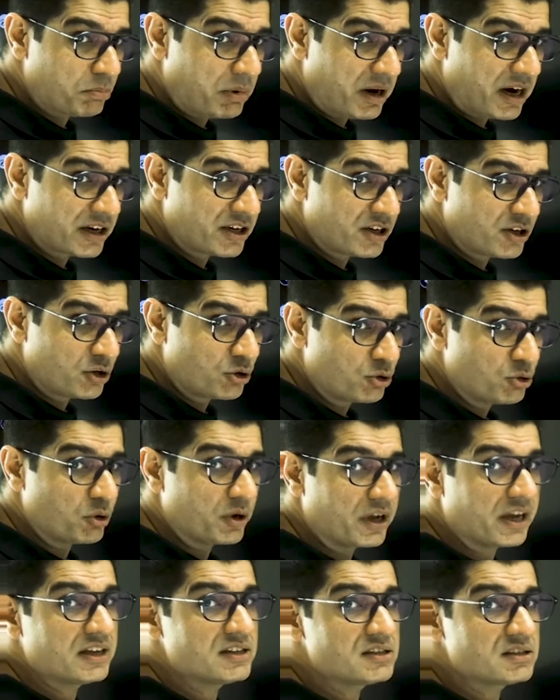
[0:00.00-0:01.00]
Part two
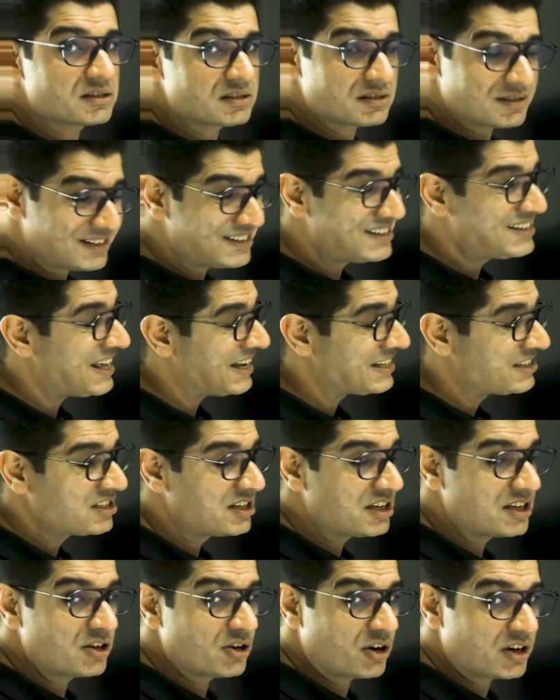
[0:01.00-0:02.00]
is
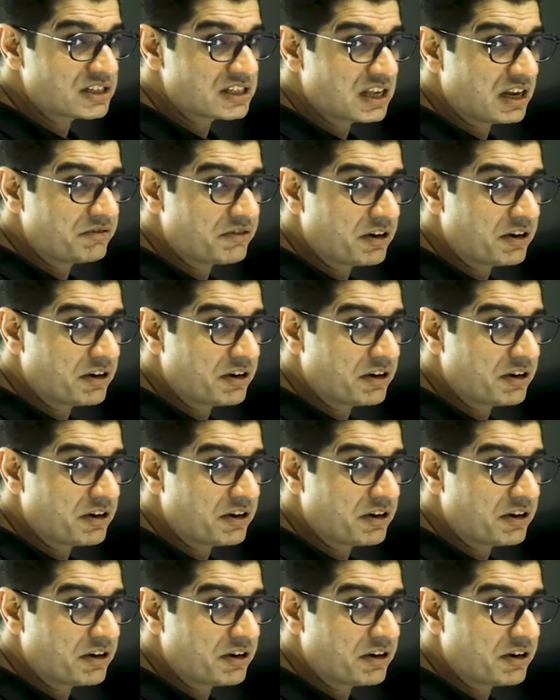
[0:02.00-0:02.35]
testing yourself.